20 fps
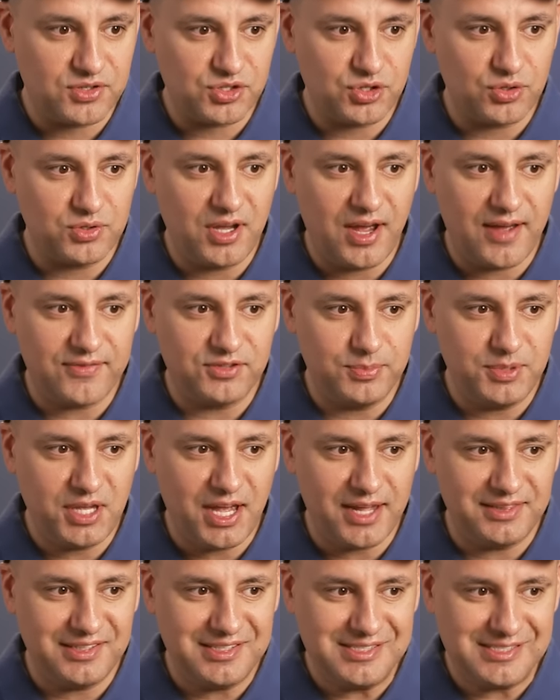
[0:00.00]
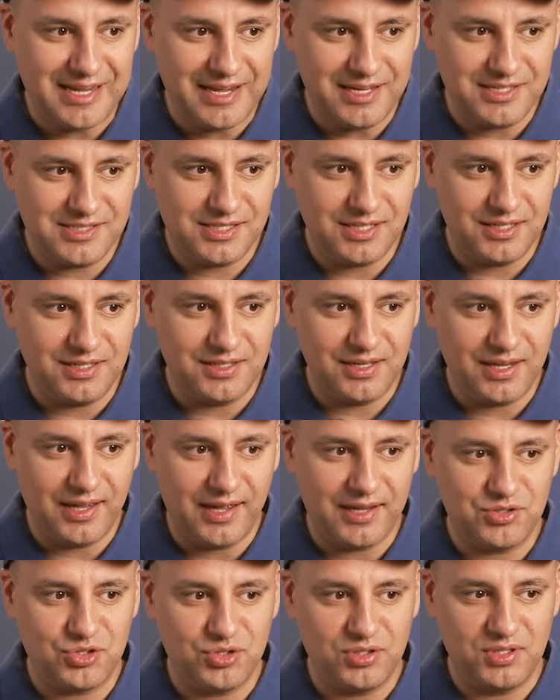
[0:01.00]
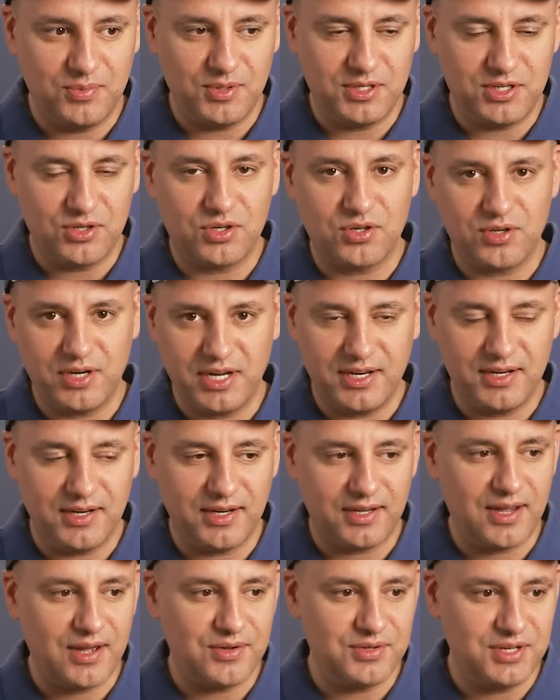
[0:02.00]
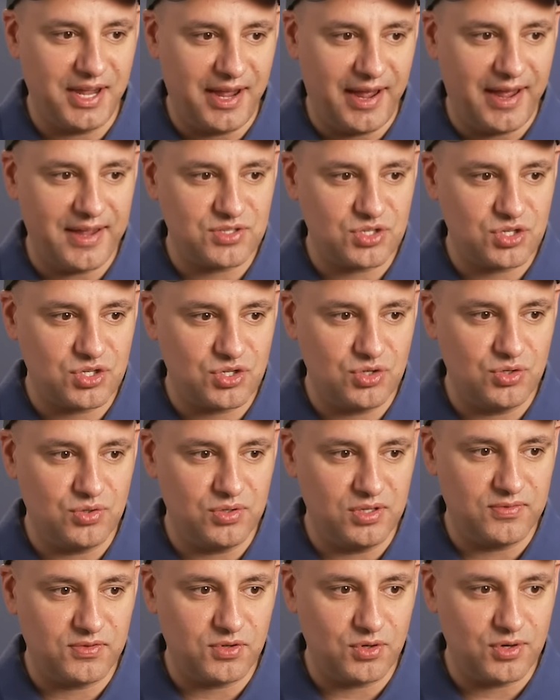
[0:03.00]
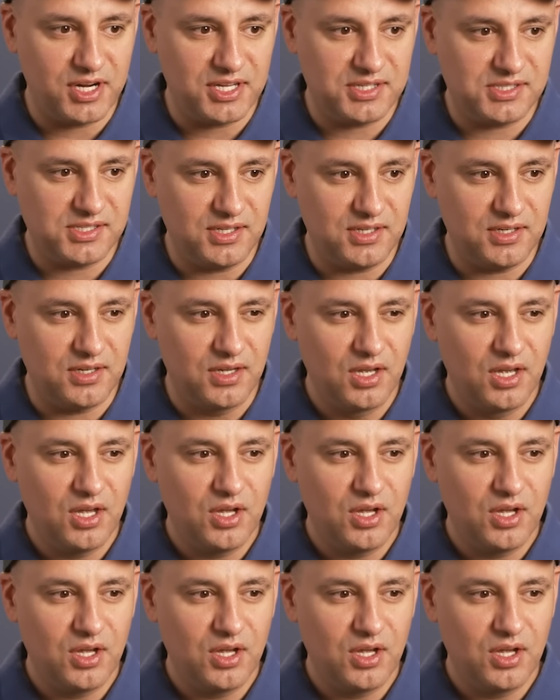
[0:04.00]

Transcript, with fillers: So you have to be at least 18. Actually, when you create an account, it asks you if you're 18.